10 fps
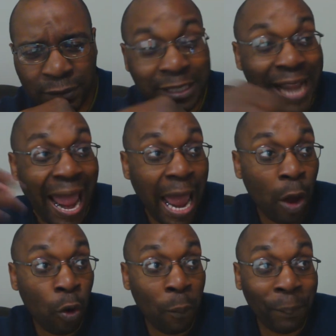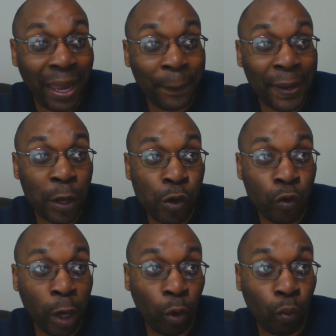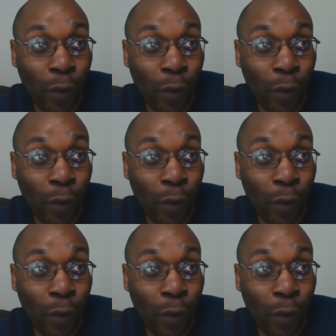Now, maybe you can